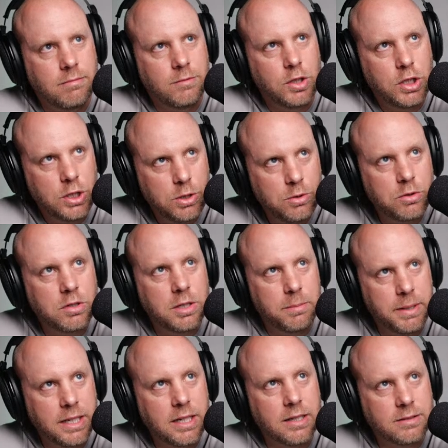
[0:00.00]
Usually
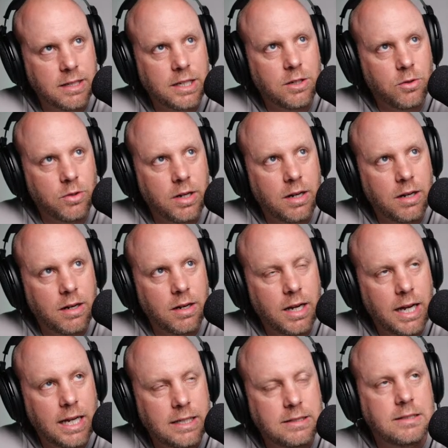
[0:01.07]
because
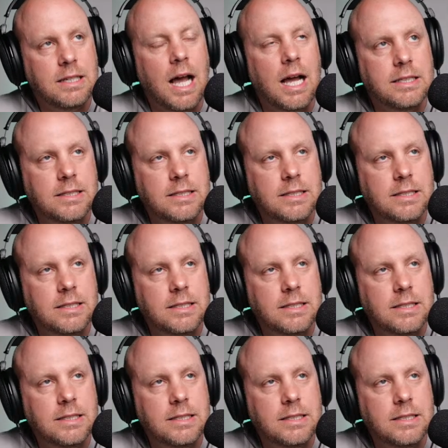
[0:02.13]
I